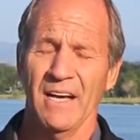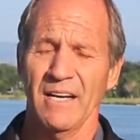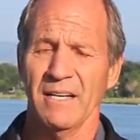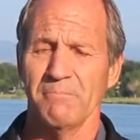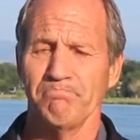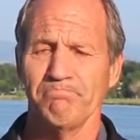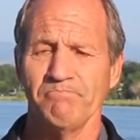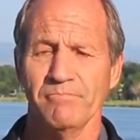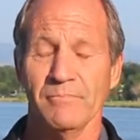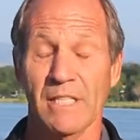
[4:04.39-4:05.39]
Um,
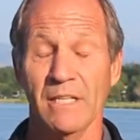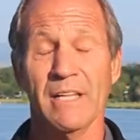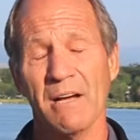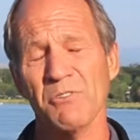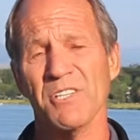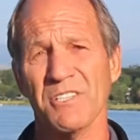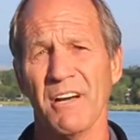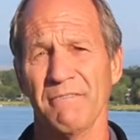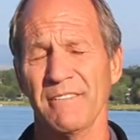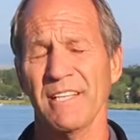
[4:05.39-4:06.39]
and then that was a
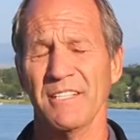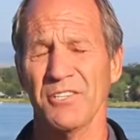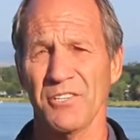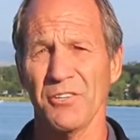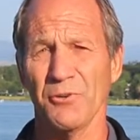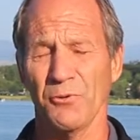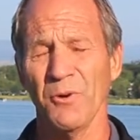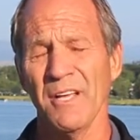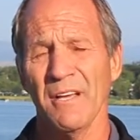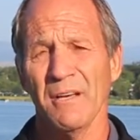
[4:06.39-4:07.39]
tough thing to do.